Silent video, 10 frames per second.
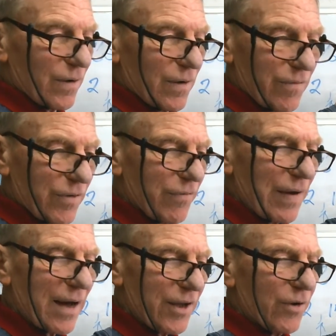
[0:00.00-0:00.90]
of the
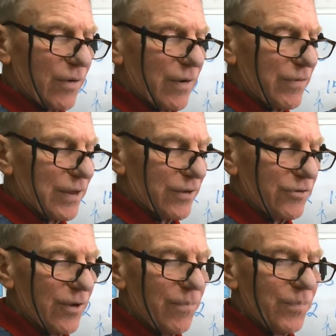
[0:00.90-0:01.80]
value of this.
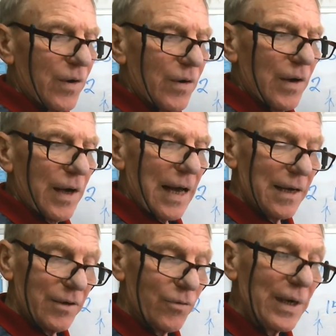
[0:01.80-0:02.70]

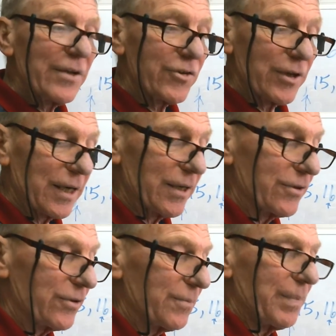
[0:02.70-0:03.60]
And the reason
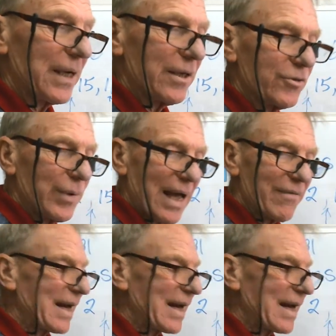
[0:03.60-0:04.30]
is because we have an